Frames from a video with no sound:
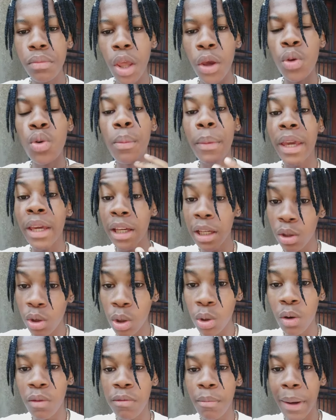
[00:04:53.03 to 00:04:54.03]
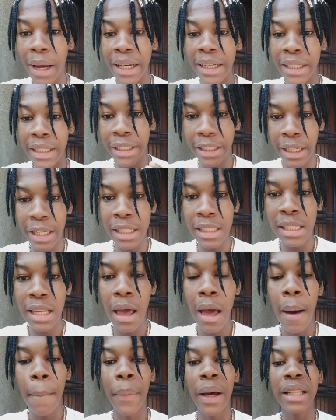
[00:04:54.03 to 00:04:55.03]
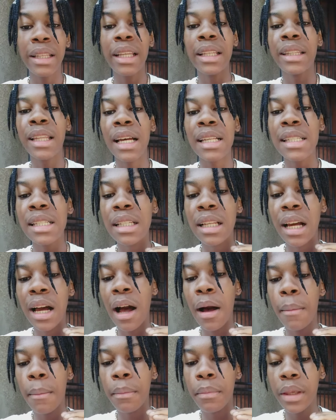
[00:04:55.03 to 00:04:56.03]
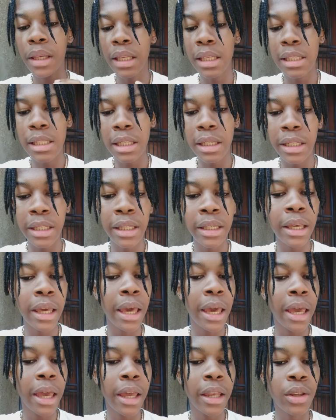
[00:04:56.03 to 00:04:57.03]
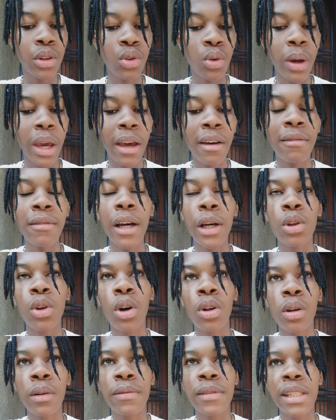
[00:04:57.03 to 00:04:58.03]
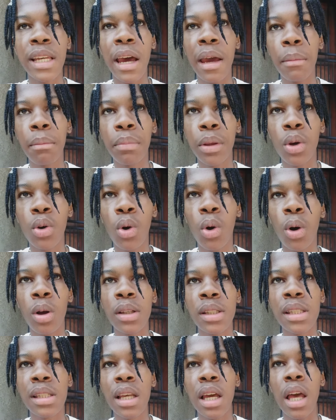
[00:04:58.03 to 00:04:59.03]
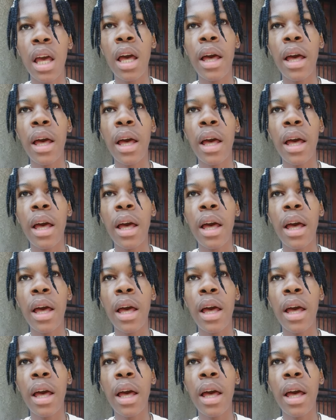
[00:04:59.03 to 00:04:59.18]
you make a lot of money, yes, but it doesn't come easily, and you have a lot of time, because